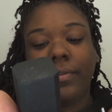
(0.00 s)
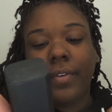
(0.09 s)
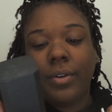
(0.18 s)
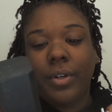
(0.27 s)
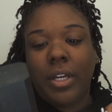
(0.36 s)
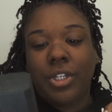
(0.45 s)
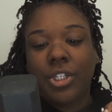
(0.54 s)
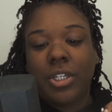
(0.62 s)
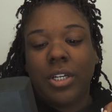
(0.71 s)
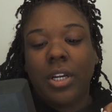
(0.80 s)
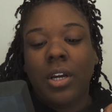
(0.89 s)

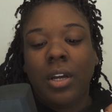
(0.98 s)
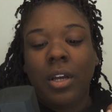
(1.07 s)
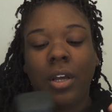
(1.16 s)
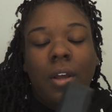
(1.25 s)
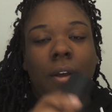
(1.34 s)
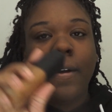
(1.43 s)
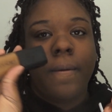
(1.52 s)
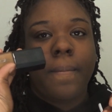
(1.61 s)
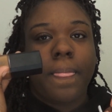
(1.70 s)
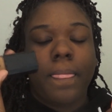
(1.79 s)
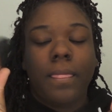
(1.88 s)
foundation.
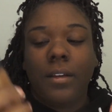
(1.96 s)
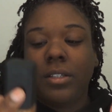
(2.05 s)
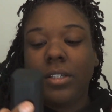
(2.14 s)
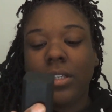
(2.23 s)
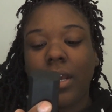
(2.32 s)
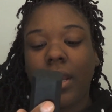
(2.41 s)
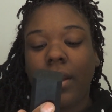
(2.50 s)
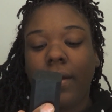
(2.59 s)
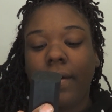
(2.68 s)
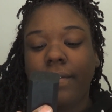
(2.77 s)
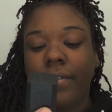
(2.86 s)
This is
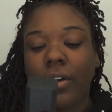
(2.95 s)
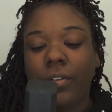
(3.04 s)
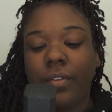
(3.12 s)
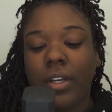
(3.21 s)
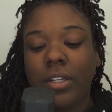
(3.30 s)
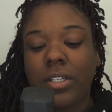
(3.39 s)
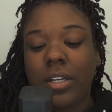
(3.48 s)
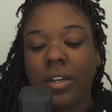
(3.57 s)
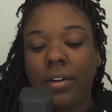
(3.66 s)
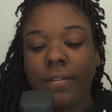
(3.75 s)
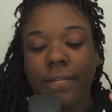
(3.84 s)
a velvet
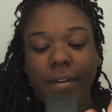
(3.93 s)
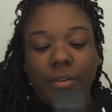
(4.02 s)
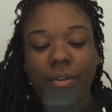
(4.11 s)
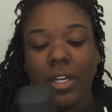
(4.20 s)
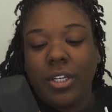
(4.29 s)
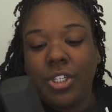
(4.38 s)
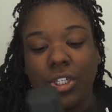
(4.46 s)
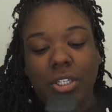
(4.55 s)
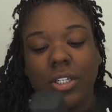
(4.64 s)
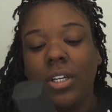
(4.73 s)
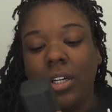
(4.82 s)

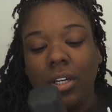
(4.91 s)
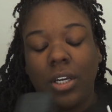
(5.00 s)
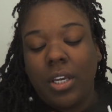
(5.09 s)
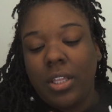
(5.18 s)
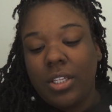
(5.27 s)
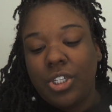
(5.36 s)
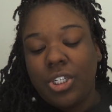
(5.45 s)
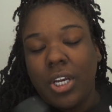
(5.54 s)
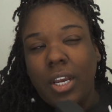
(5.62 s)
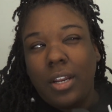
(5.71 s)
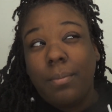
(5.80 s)
foundation in the
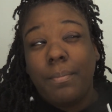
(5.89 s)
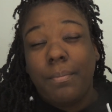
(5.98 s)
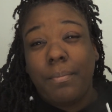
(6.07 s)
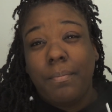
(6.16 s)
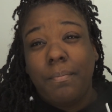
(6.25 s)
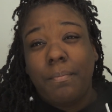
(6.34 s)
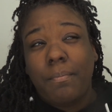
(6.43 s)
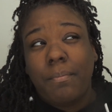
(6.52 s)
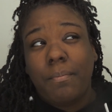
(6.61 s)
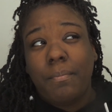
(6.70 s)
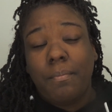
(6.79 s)
shade
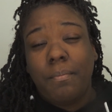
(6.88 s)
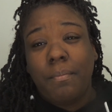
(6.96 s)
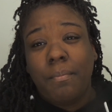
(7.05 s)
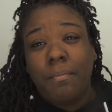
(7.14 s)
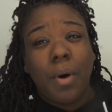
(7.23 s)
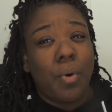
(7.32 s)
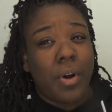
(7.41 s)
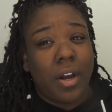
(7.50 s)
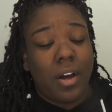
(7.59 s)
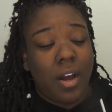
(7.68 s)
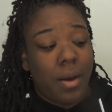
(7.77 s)

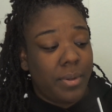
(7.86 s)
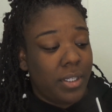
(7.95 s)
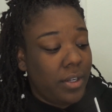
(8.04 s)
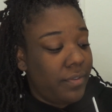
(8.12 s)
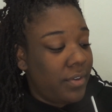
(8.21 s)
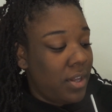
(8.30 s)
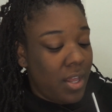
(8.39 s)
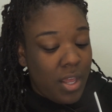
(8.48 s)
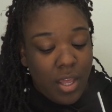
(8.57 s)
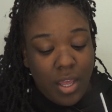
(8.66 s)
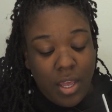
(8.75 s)
Mocha, I believe.
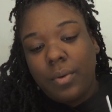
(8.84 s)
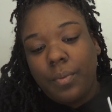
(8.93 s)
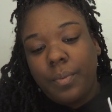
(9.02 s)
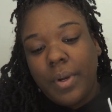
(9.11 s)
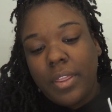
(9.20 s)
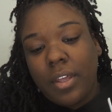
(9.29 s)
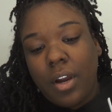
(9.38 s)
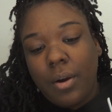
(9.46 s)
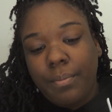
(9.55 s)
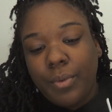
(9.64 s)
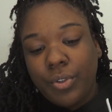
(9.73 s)
With
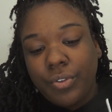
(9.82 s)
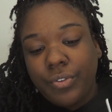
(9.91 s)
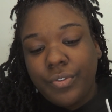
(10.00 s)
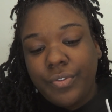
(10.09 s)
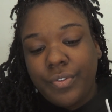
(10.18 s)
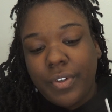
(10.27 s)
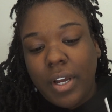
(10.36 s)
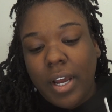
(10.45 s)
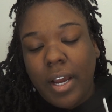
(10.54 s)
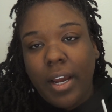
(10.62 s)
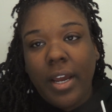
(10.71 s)
our move,
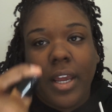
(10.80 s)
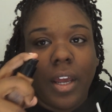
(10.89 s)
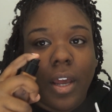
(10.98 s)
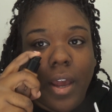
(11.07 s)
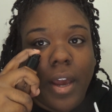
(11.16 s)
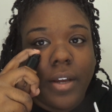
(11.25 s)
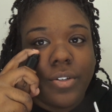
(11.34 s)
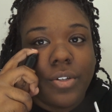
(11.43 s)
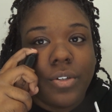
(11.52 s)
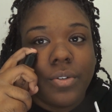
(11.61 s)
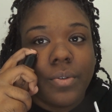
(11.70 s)
I
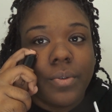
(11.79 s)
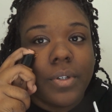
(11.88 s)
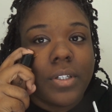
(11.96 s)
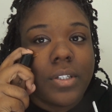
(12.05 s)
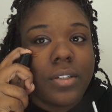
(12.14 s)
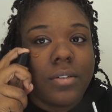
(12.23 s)
had to